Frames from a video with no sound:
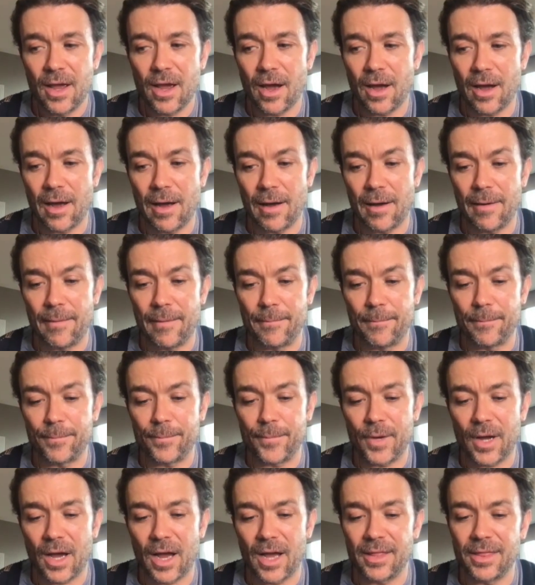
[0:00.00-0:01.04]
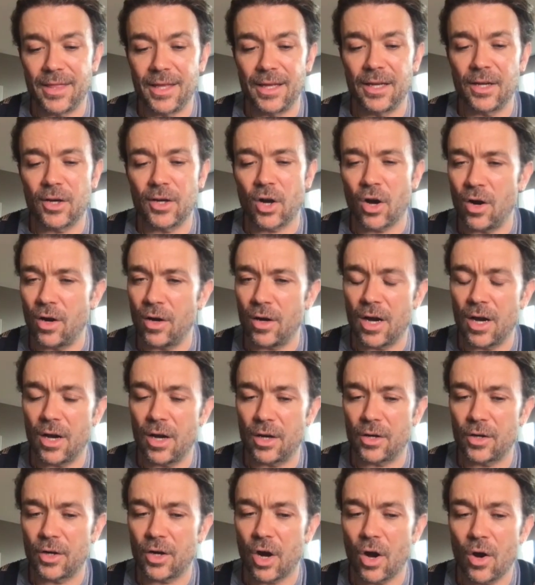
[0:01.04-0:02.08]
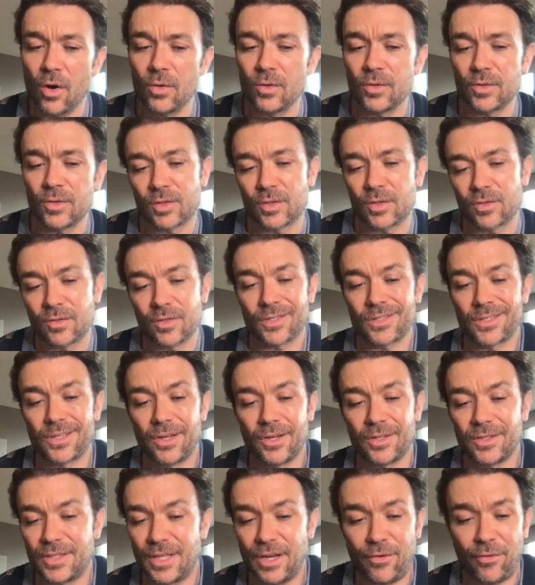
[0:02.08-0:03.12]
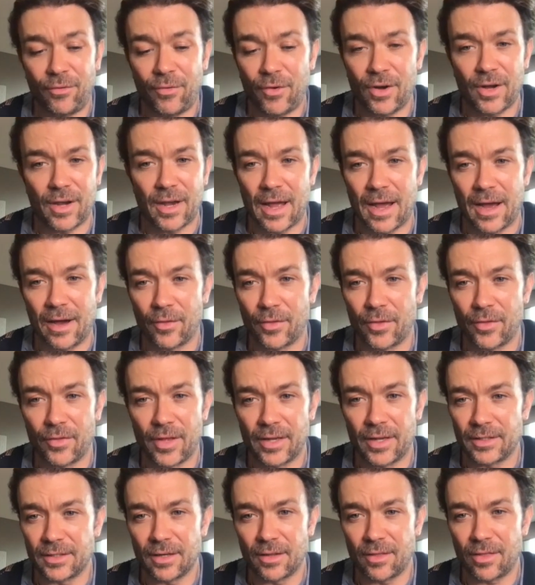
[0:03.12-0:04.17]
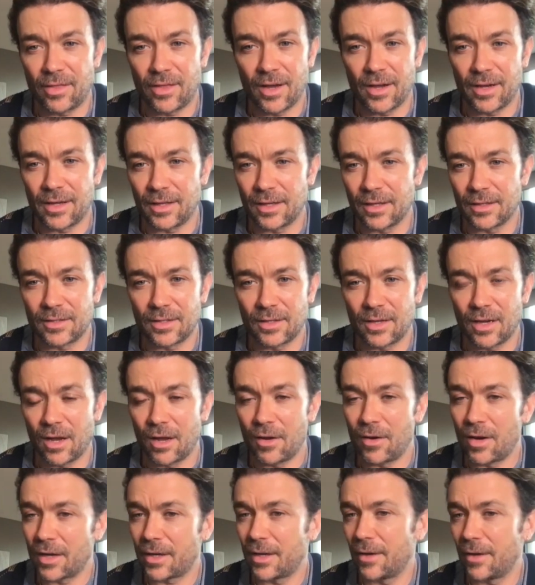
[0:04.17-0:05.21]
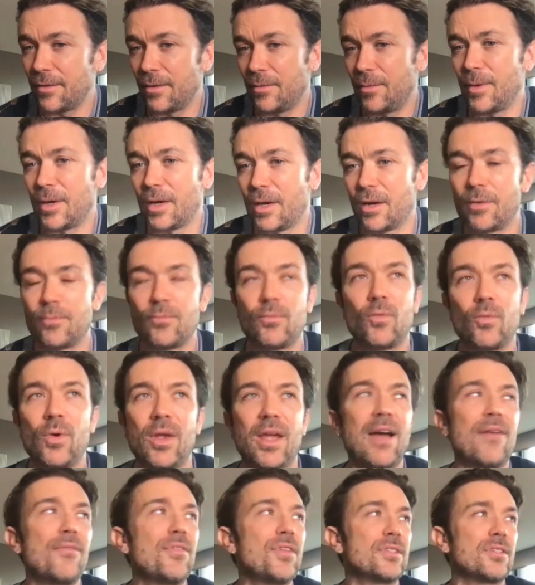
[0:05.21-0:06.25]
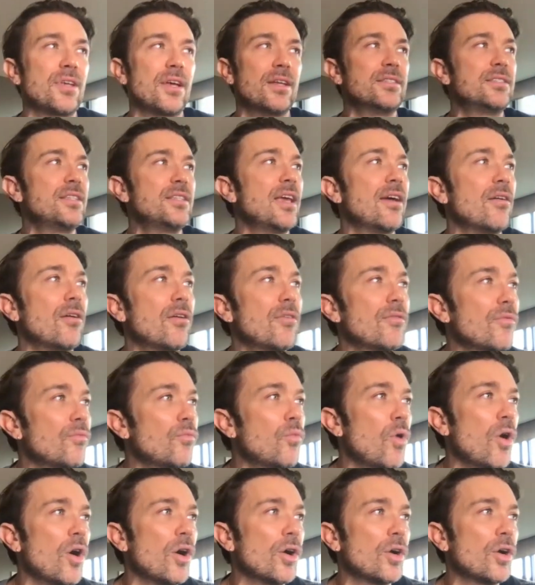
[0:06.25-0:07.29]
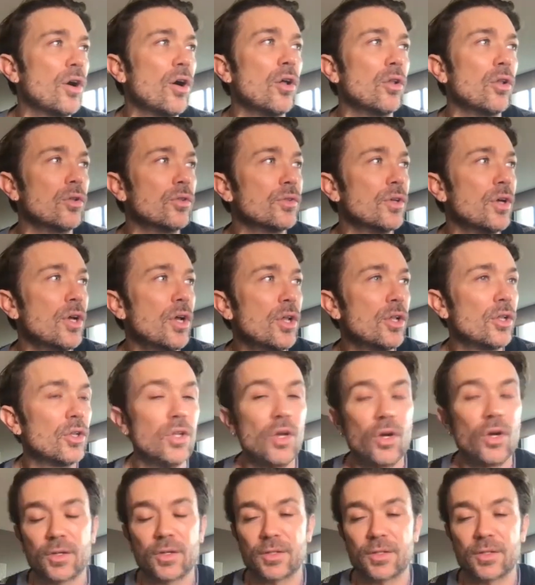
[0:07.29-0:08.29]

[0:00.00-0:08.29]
I think cults just look different now than they did 30 years ago. Like, I mean, we have this idea of what a cult looks